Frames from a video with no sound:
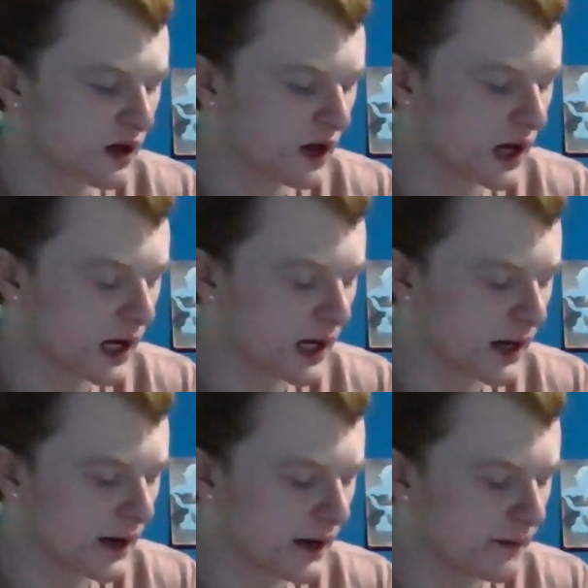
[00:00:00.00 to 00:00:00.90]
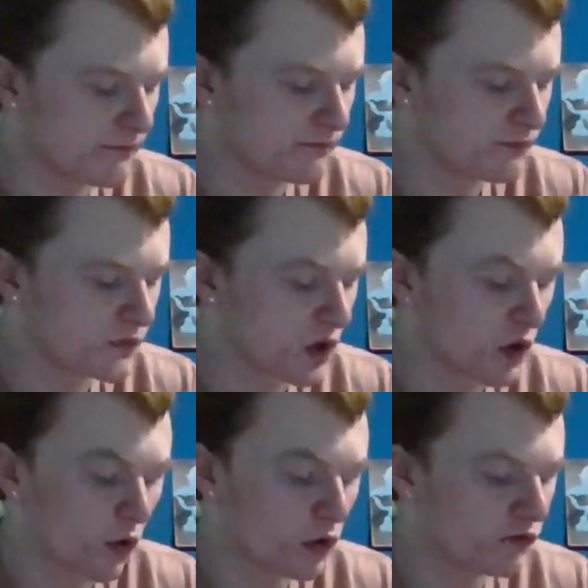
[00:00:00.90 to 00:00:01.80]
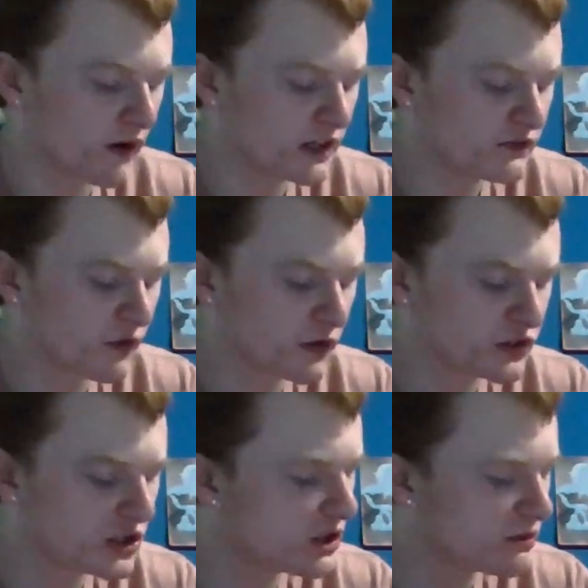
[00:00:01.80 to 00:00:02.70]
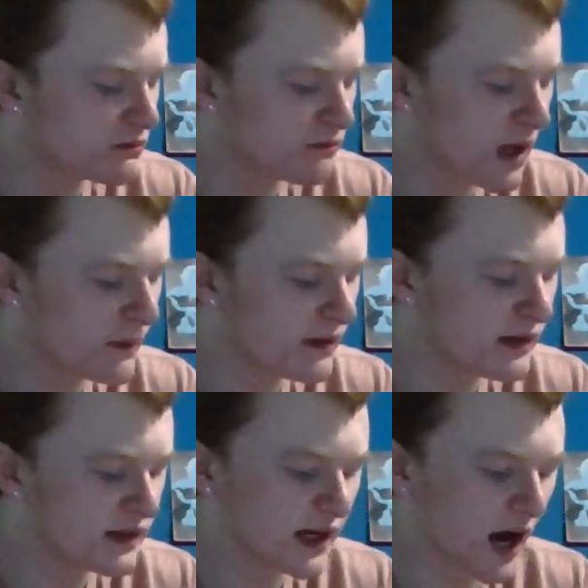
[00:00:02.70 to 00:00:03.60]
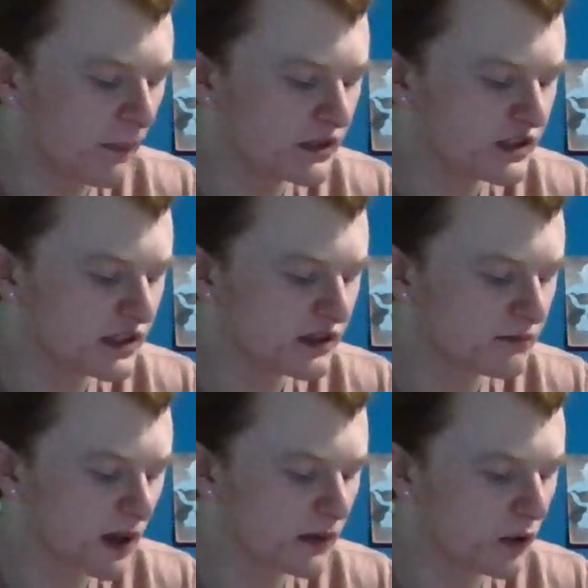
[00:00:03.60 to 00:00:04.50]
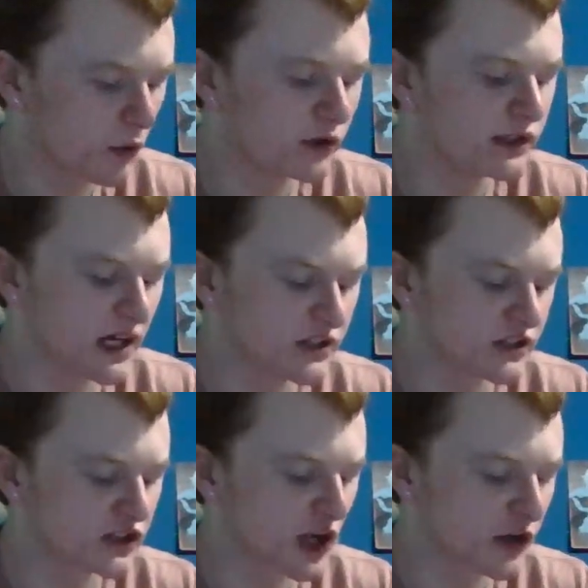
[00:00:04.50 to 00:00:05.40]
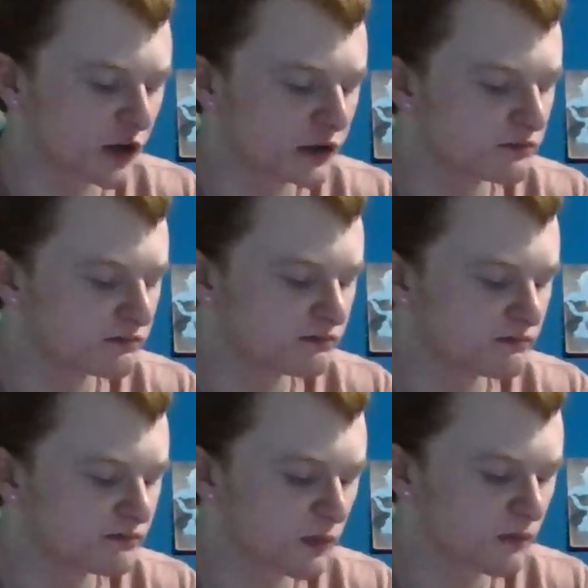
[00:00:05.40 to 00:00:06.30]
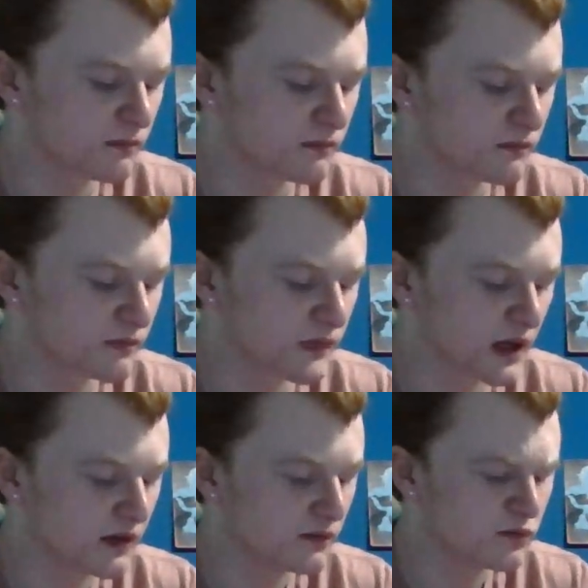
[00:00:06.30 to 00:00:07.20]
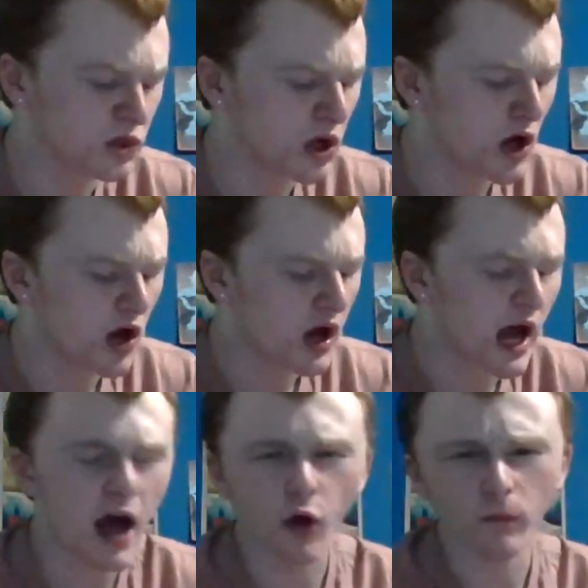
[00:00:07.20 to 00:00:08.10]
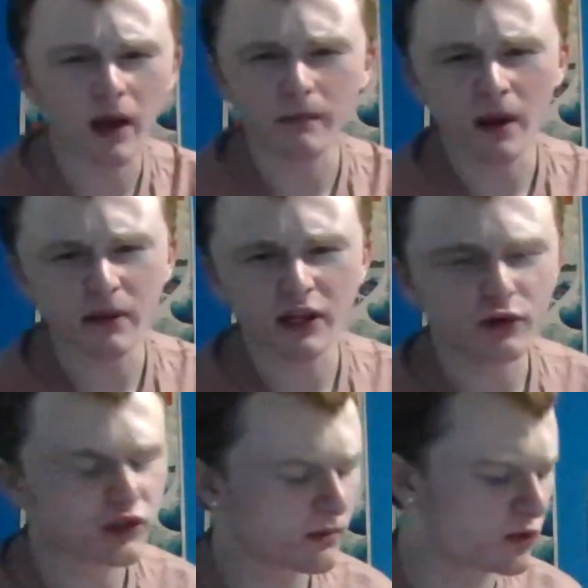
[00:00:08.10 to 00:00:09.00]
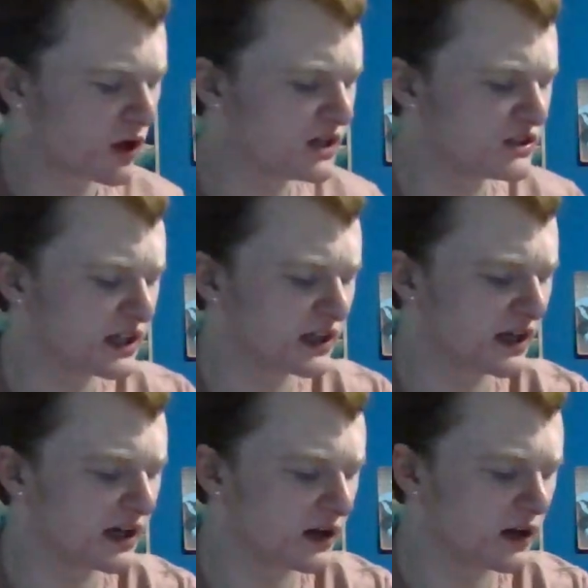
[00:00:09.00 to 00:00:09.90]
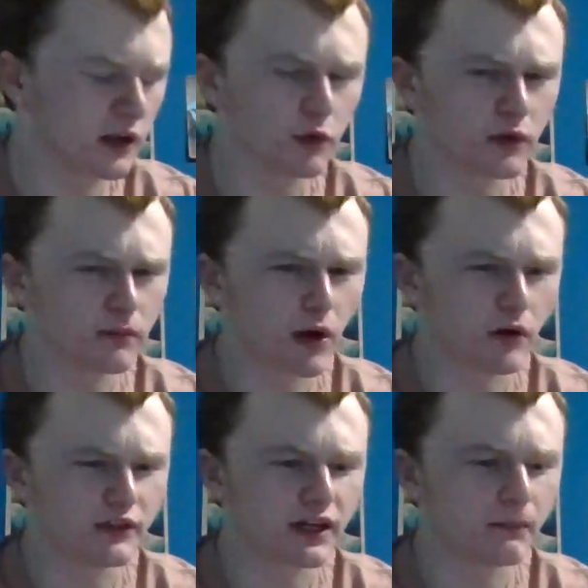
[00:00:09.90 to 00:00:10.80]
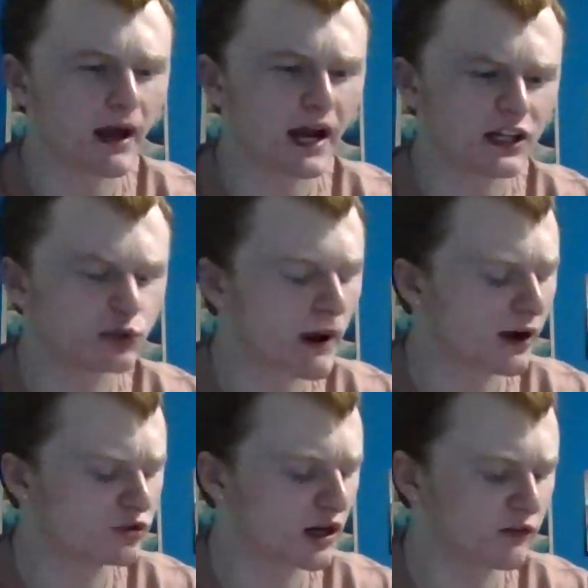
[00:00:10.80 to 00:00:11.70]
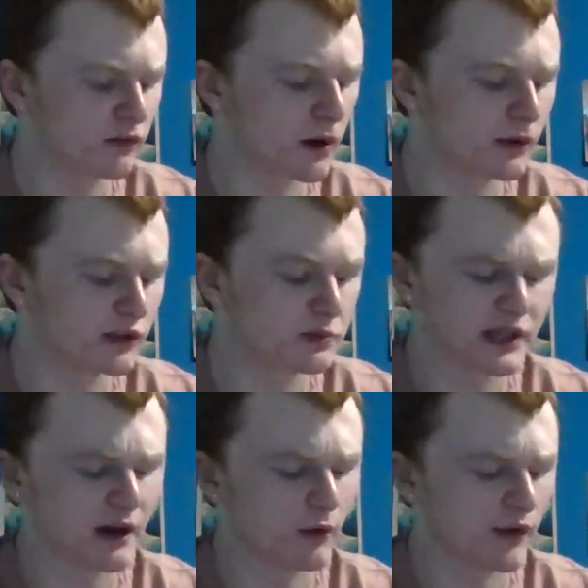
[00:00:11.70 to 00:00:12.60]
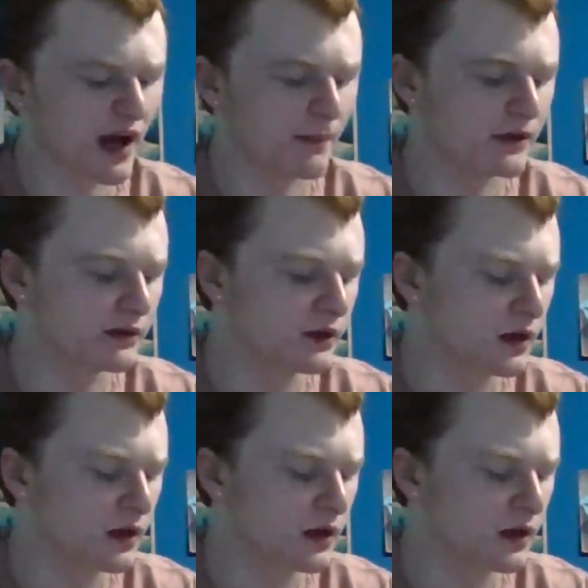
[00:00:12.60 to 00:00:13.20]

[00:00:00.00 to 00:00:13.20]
Or vice versa, maybe the opposite. Maybe Orton takes a stunner. And hell, maybe they do something crazy and let Logan Paul take a package pile driver from Owens, but that won't happen.